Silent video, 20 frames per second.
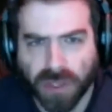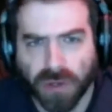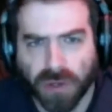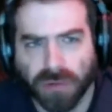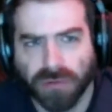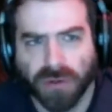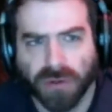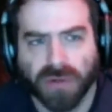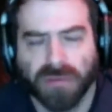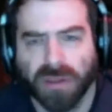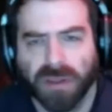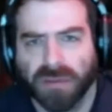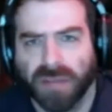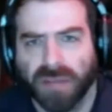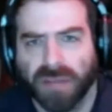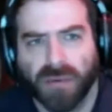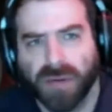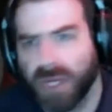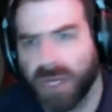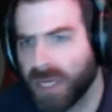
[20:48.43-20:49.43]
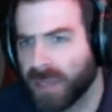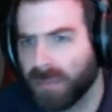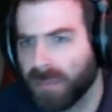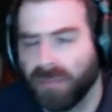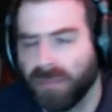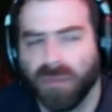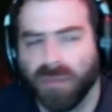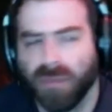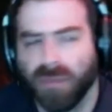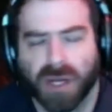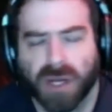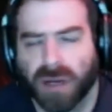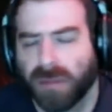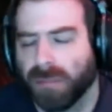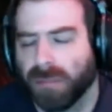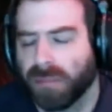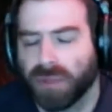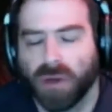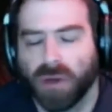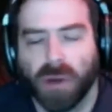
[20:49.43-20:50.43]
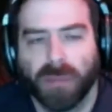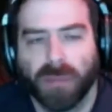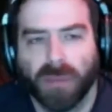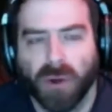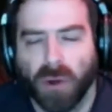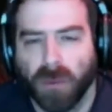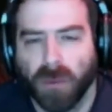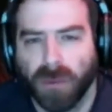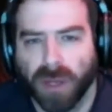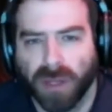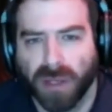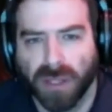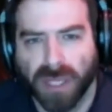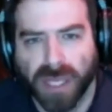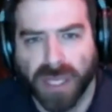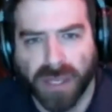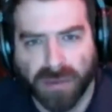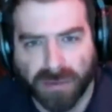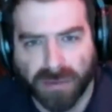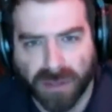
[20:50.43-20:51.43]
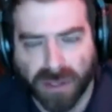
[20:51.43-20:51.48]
Sort of this, like, we need to blow up the whole Middle East,